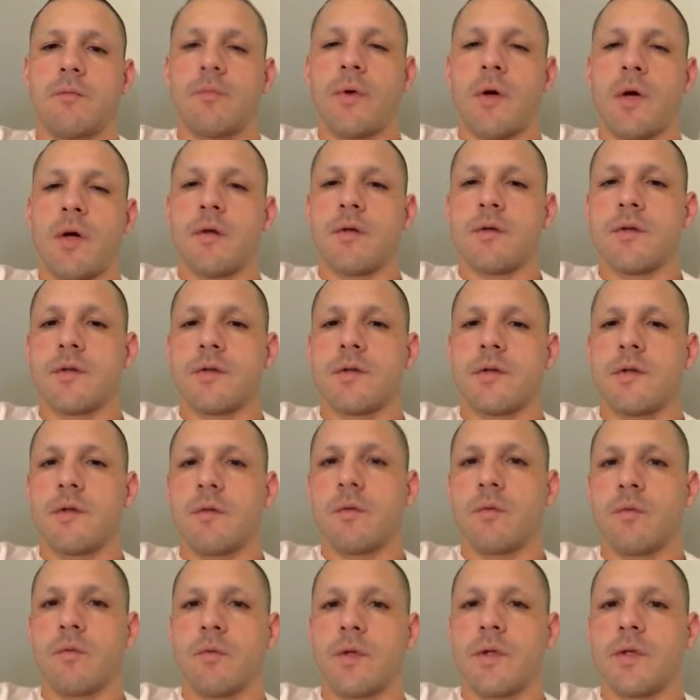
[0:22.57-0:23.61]
bothers to
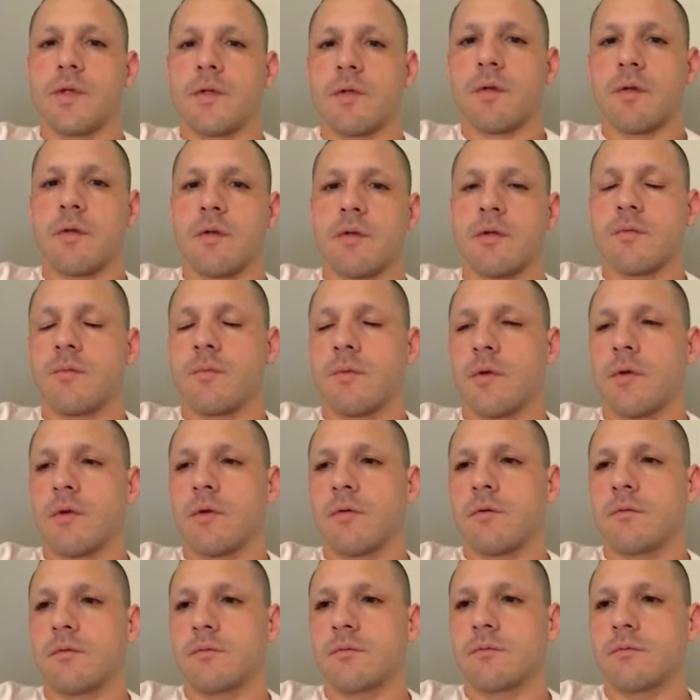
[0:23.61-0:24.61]
do the research, but,